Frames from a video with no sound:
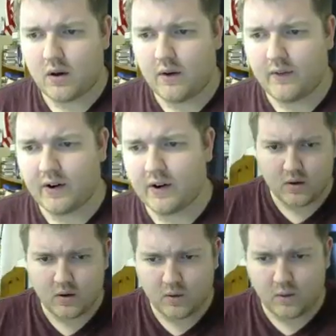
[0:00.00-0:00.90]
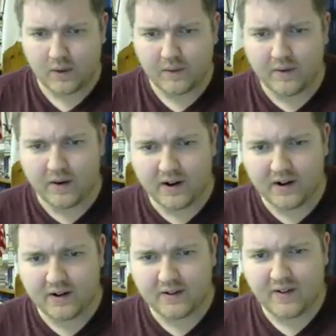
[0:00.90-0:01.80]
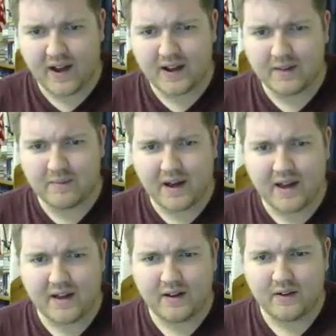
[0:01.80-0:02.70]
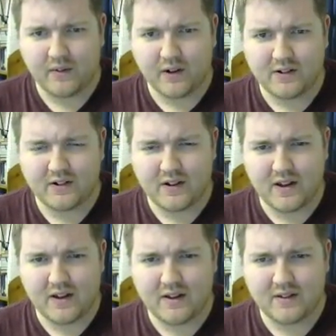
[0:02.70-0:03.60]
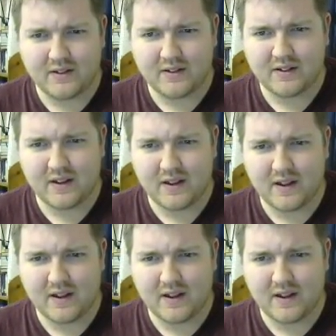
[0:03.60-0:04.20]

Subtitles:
over what we were dividing by, which is,